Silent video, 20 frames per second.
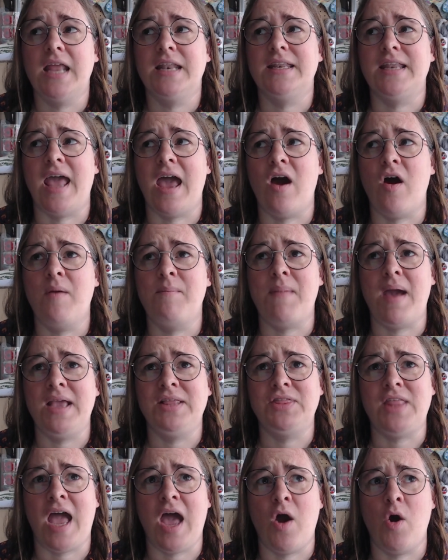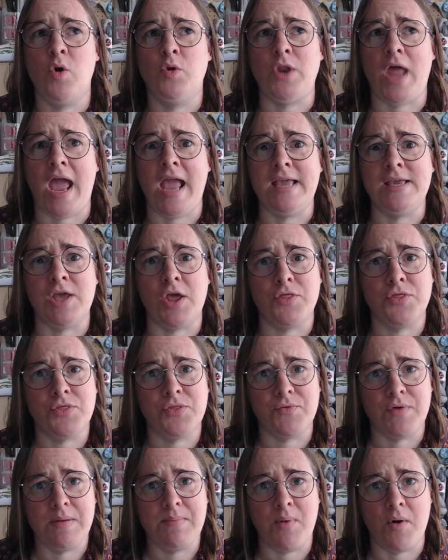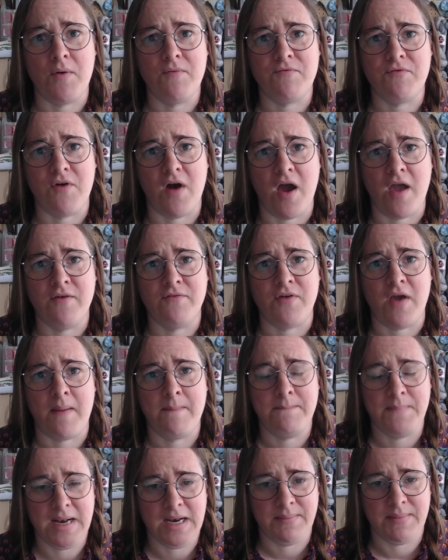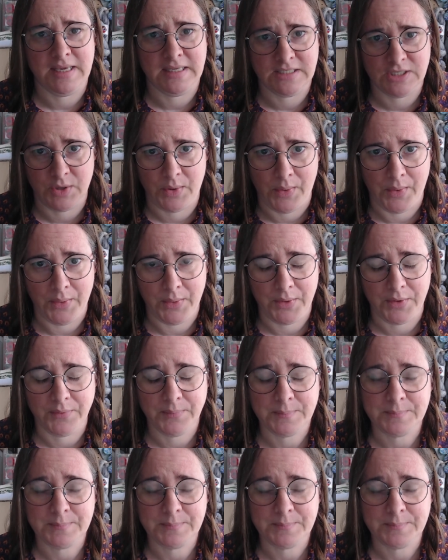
Now I made that on a 3.5 millimetre hook